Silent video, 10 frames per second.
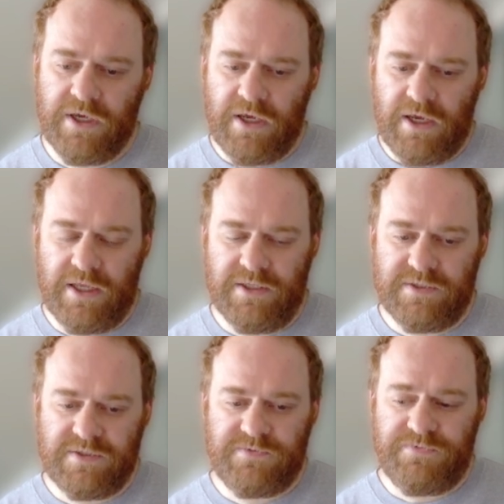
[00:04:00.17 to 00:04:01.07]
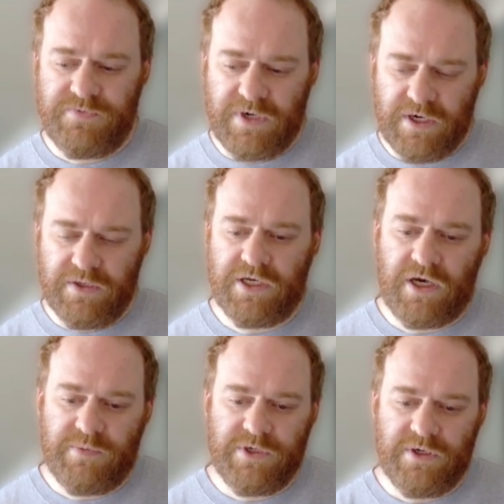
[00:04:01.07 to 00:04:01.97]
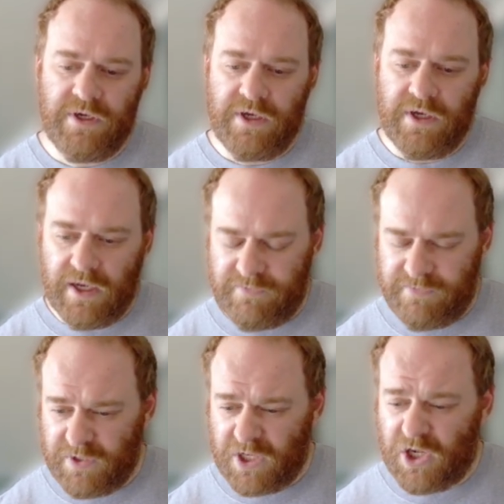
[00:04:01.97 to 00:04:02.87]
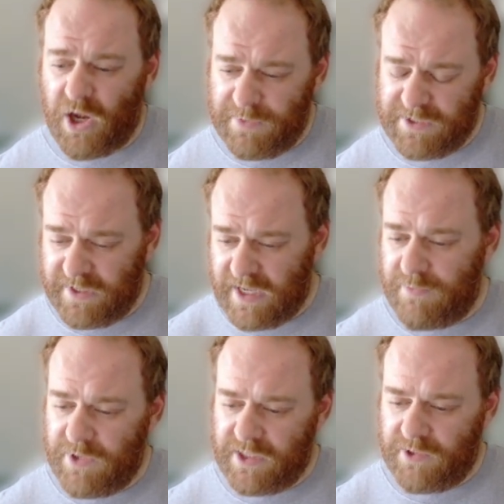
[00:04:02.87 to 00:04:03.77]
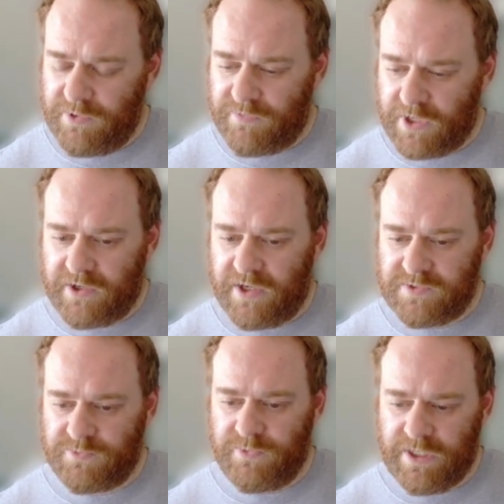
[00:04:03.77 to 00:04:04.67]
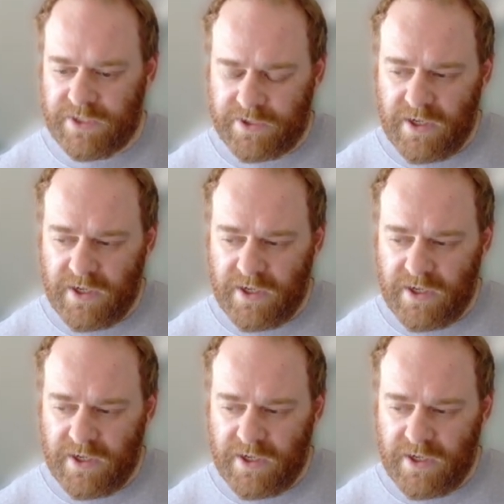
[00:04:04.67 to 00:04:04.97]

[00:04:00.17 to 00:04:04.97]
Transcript: And this is a fairly common dynamic that we run across where